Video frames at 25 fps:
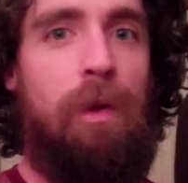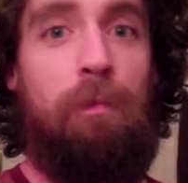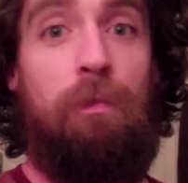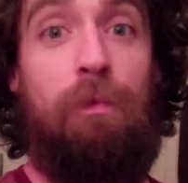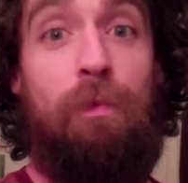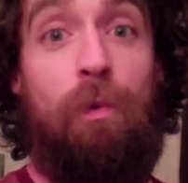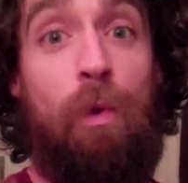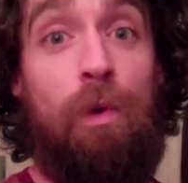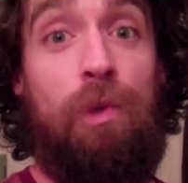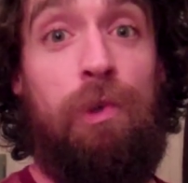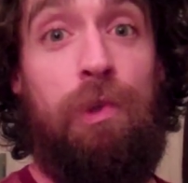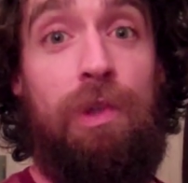I'm
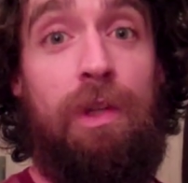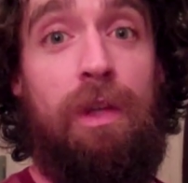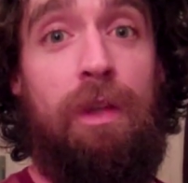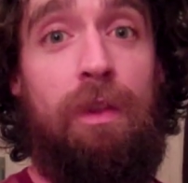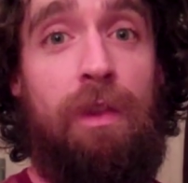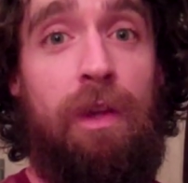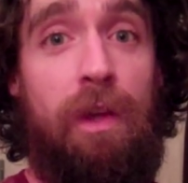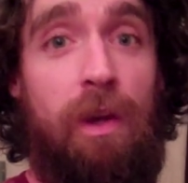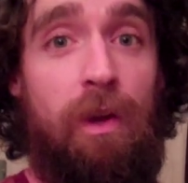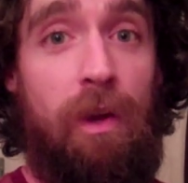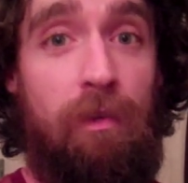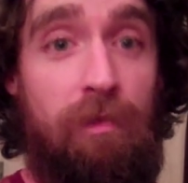
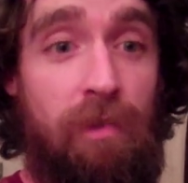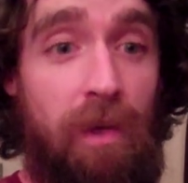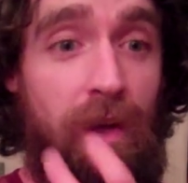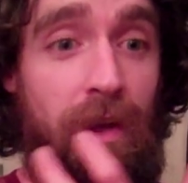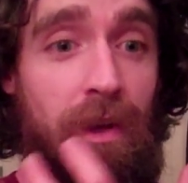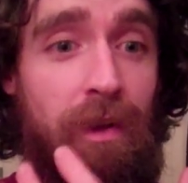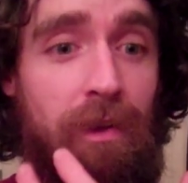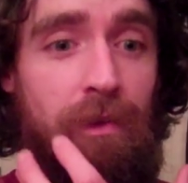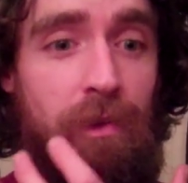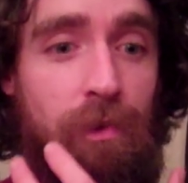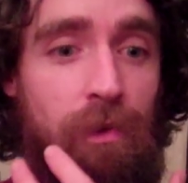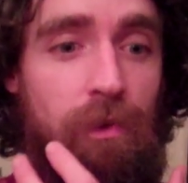fortunate there. I've
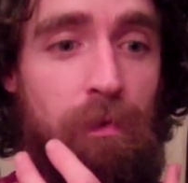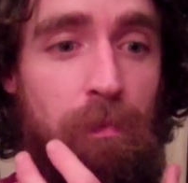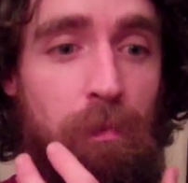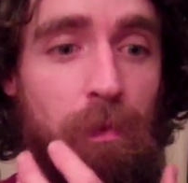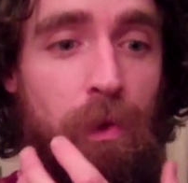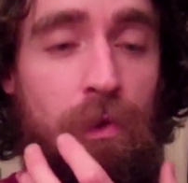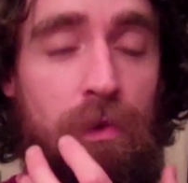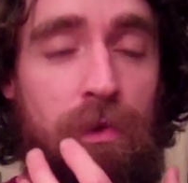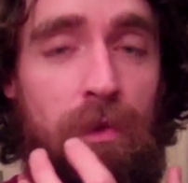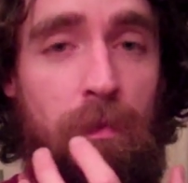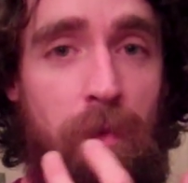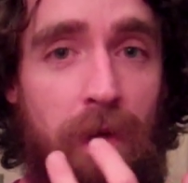got just
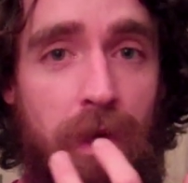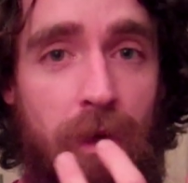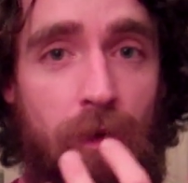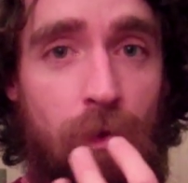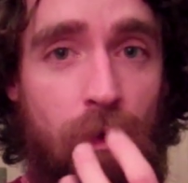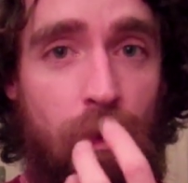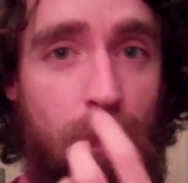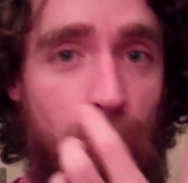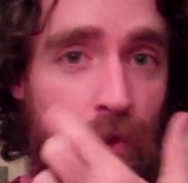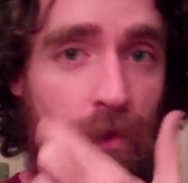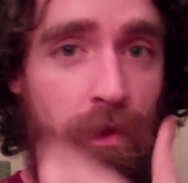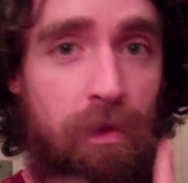most of my
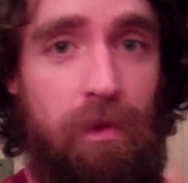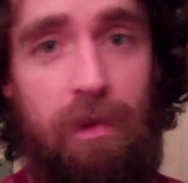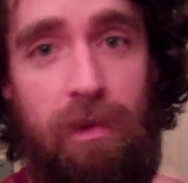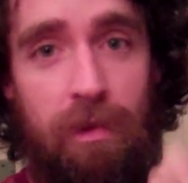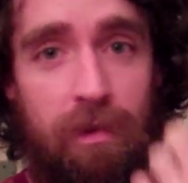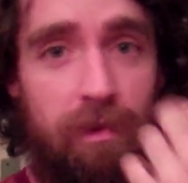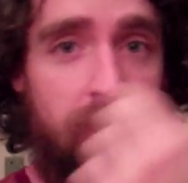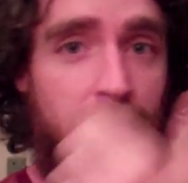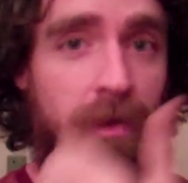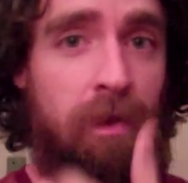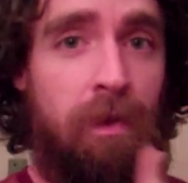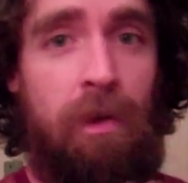growth
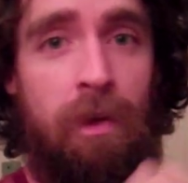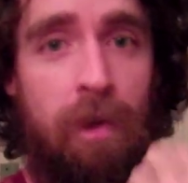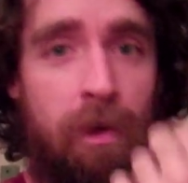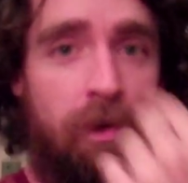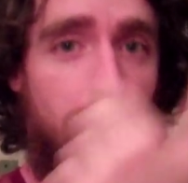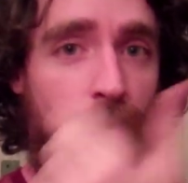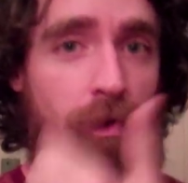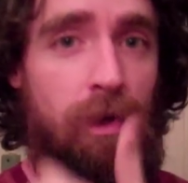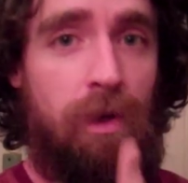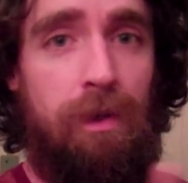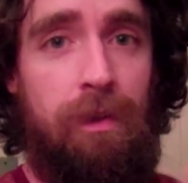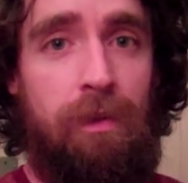is
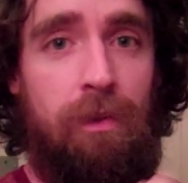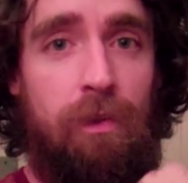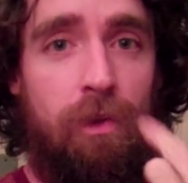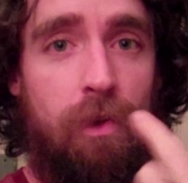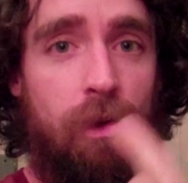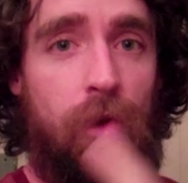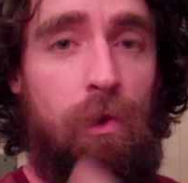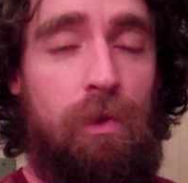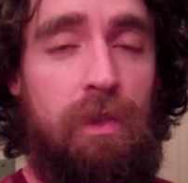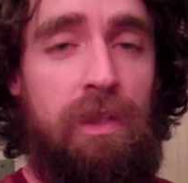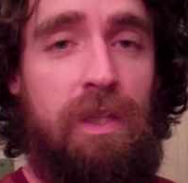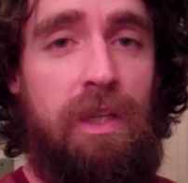right in the
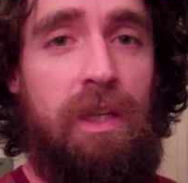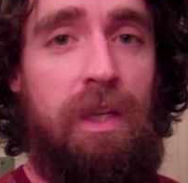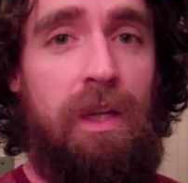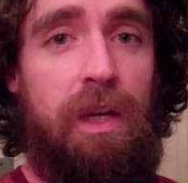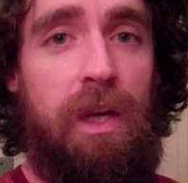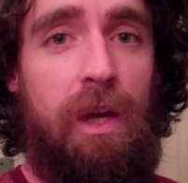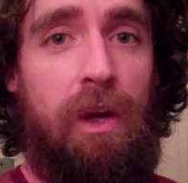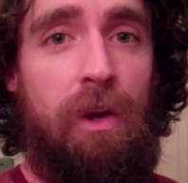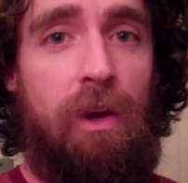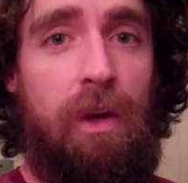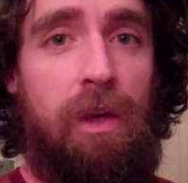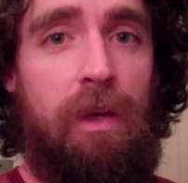
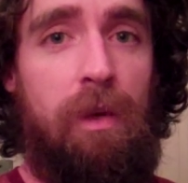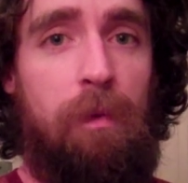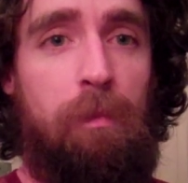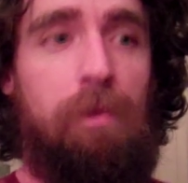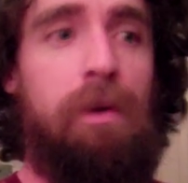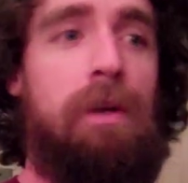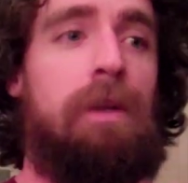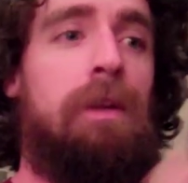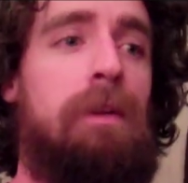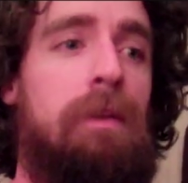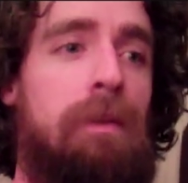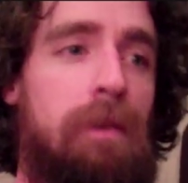goatee area,
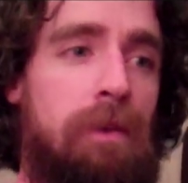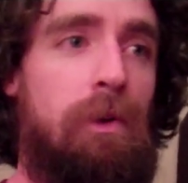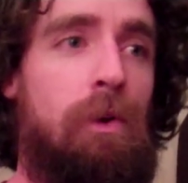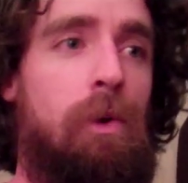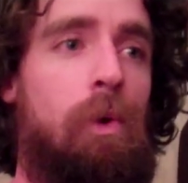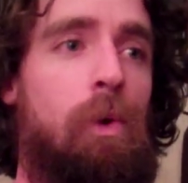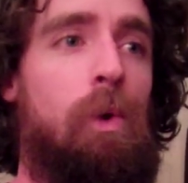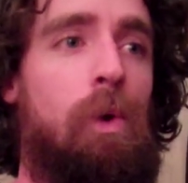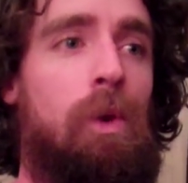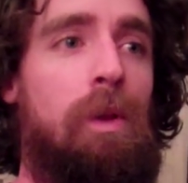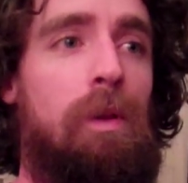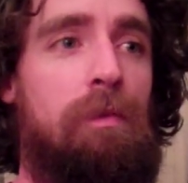but the
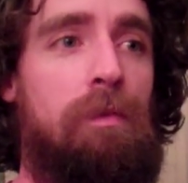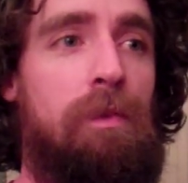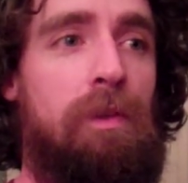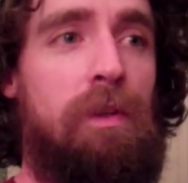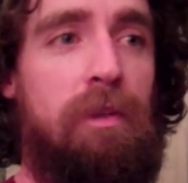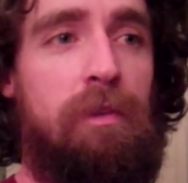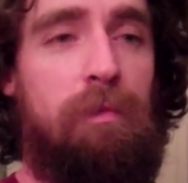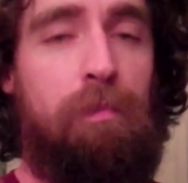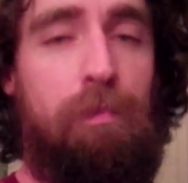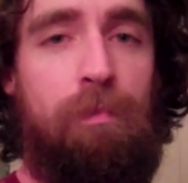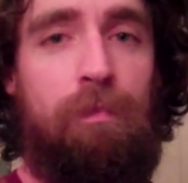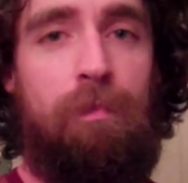goal of
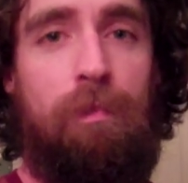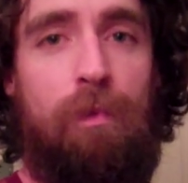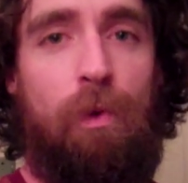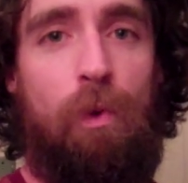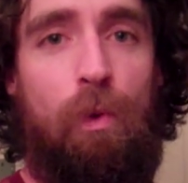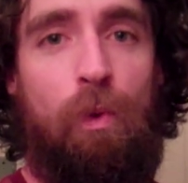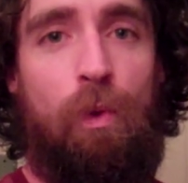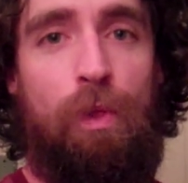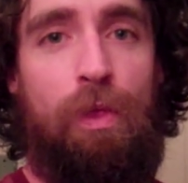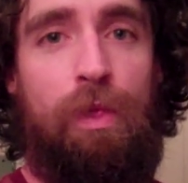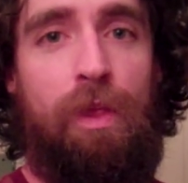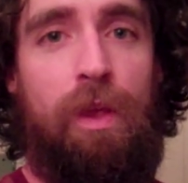this
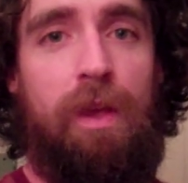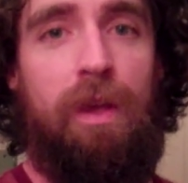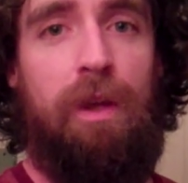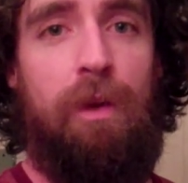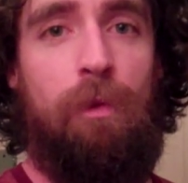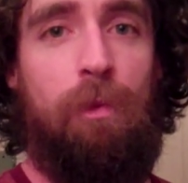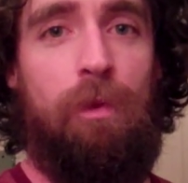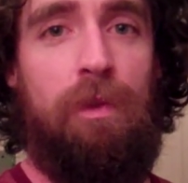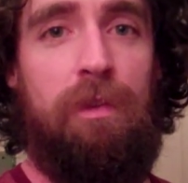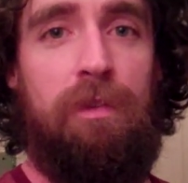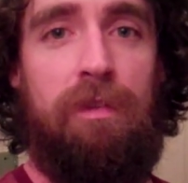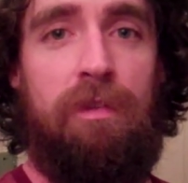whole
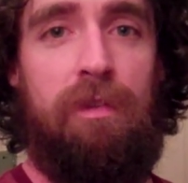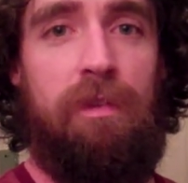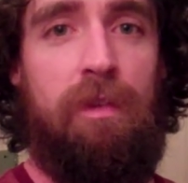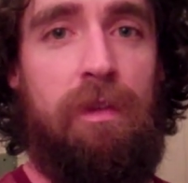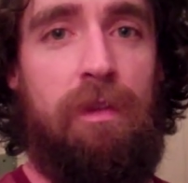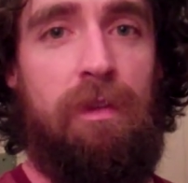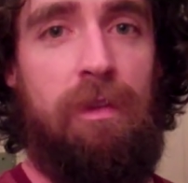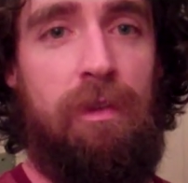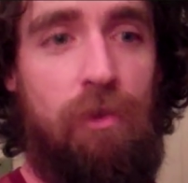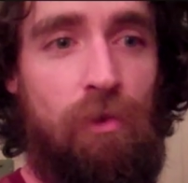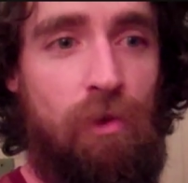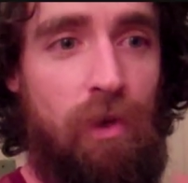thing was
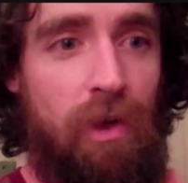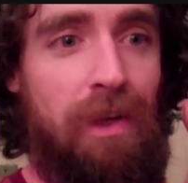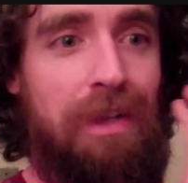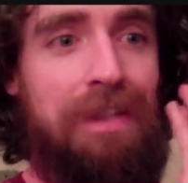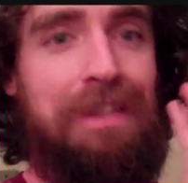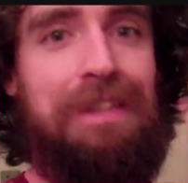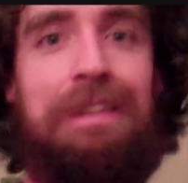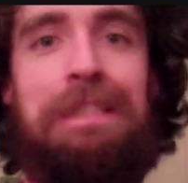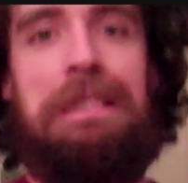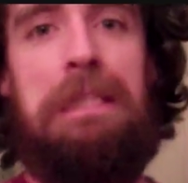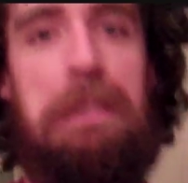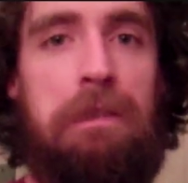to try
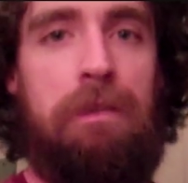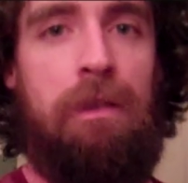and